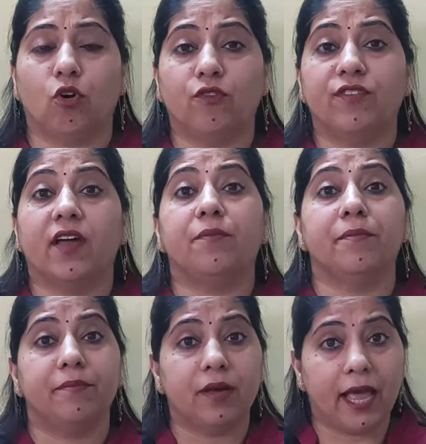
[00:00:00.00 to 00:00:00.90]
or we are
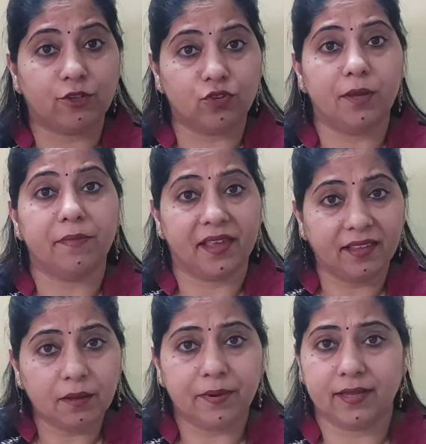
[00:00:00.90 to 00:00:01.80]
actually making
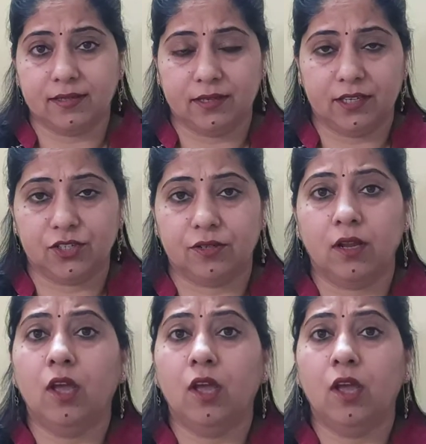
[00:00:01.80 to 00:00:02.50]
the presentation,